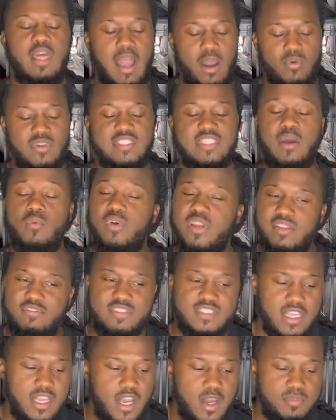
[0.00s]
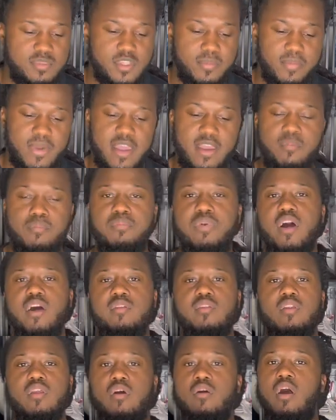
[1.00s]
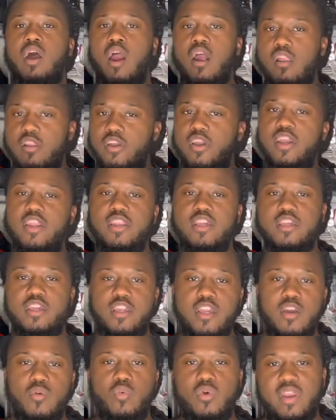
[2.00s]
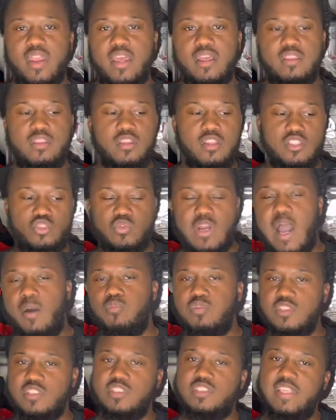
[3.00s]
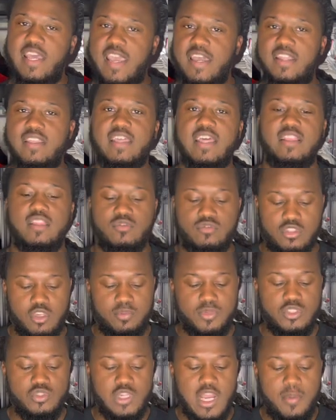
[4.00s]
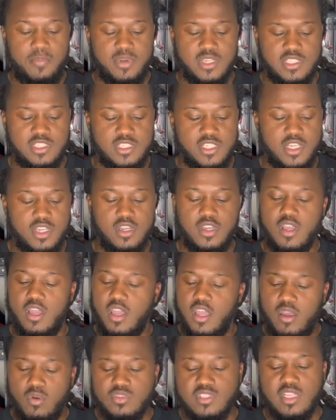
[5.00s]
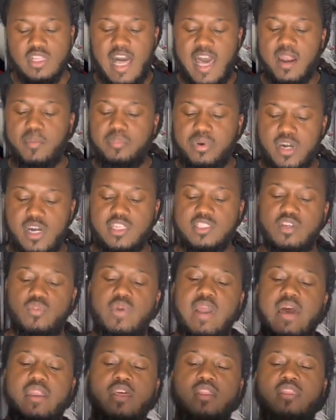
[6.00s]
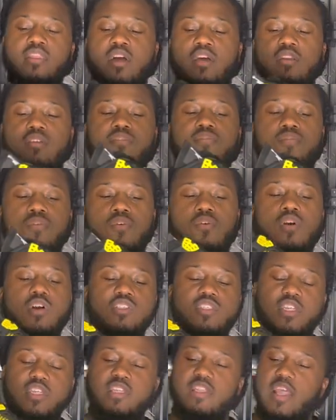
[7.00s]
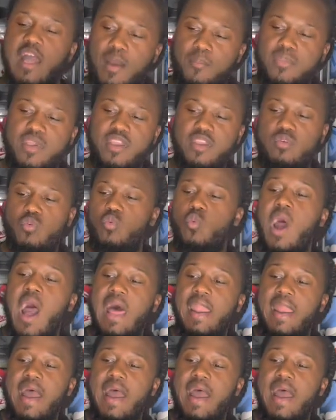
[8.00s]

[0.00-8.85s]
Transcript: I wouldn't even say up to May, but earlier in the year when the drop was stated that it was going to be dropping this year, there was a lot of buzz around the Thunder Fours, and I mean, why